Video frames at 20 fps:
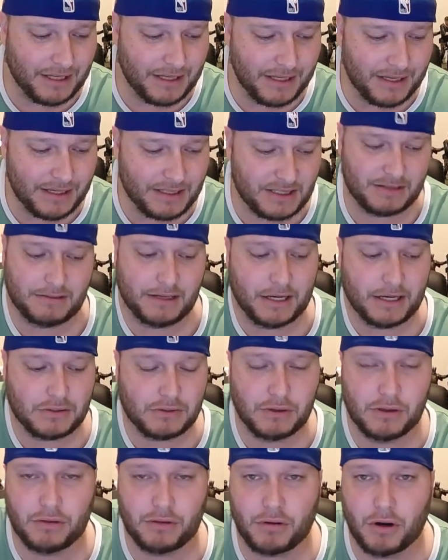he has
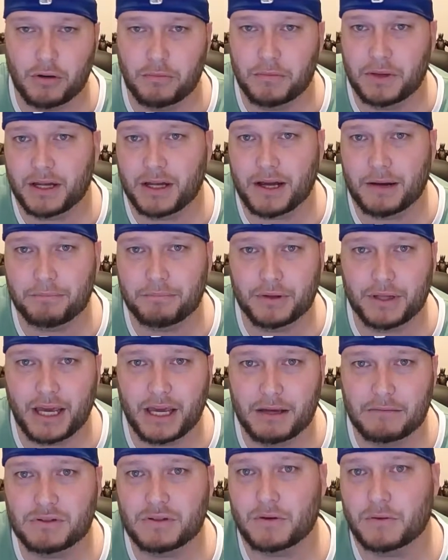actually thrown me a couple of
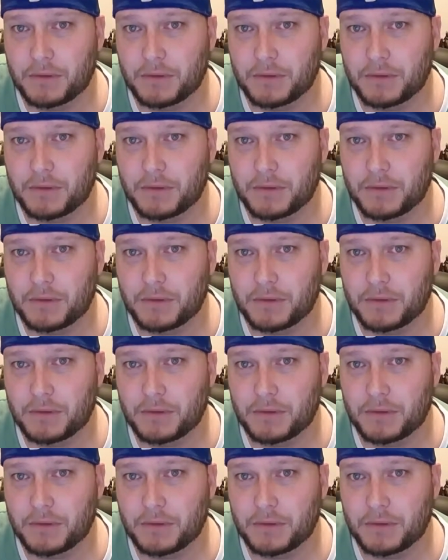games,